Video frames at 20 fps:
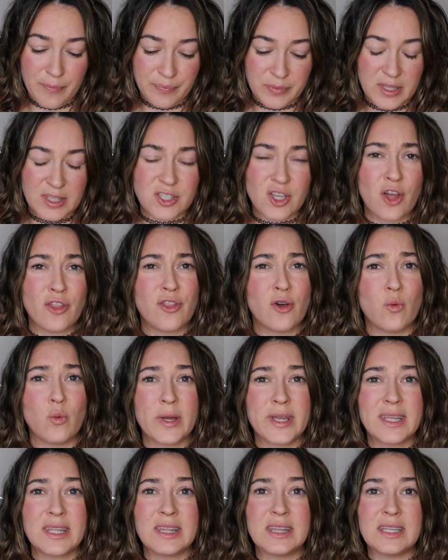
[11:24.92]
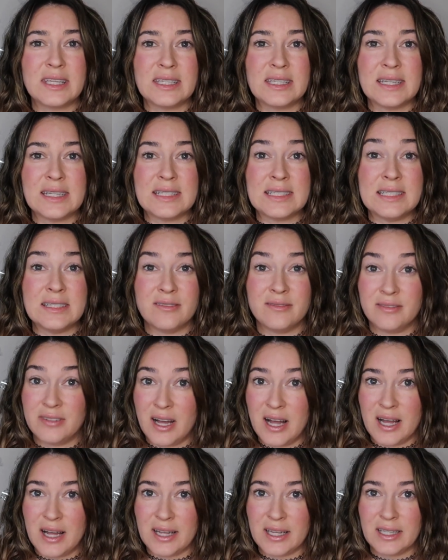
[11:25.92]
It's called the Wickedly
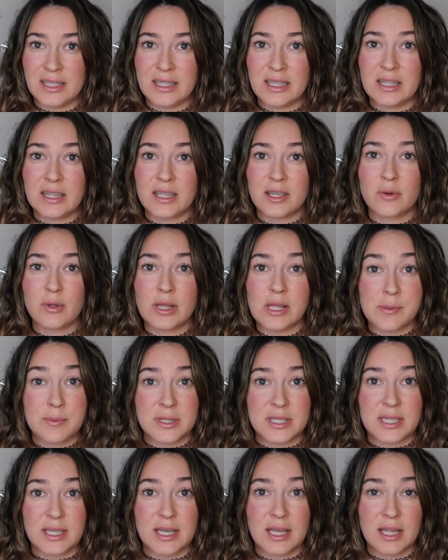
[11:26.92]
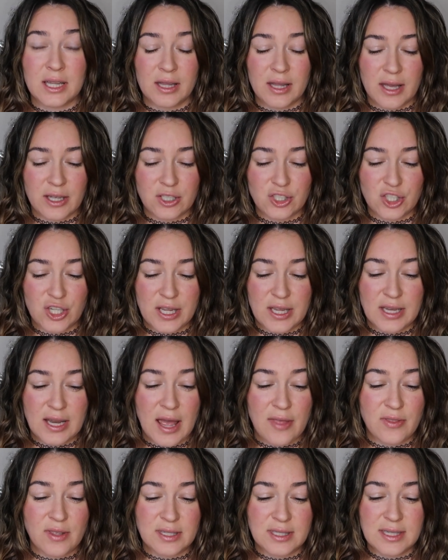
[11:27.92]
Divine Liquid Lipstick Collection,
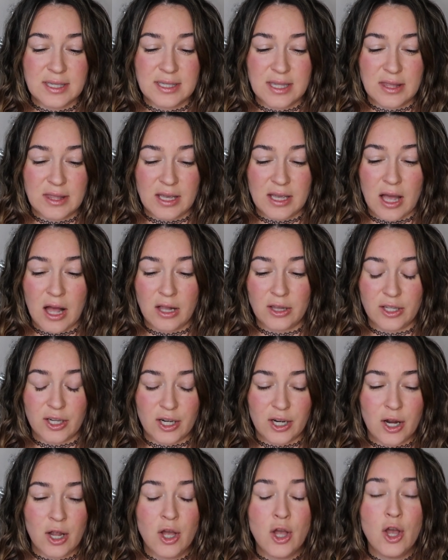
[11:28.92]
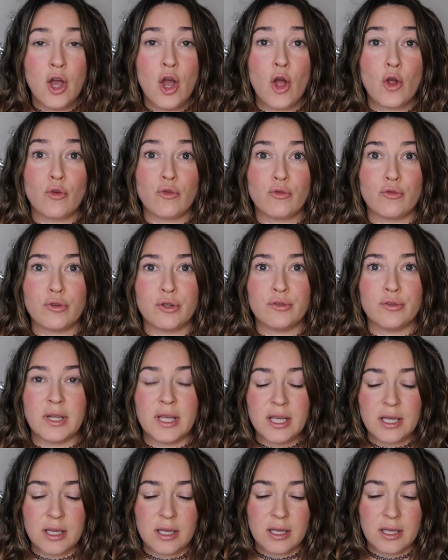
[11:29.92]
and this is in the color
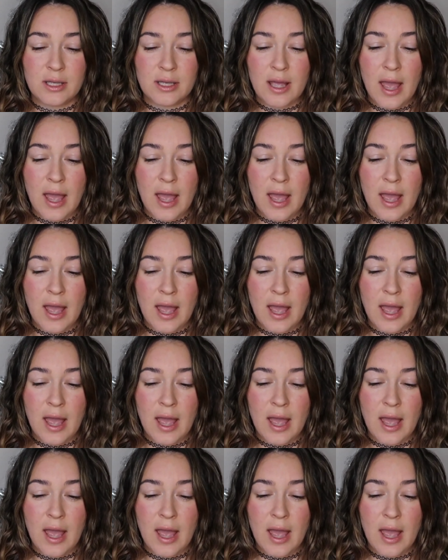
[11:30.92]
Runic.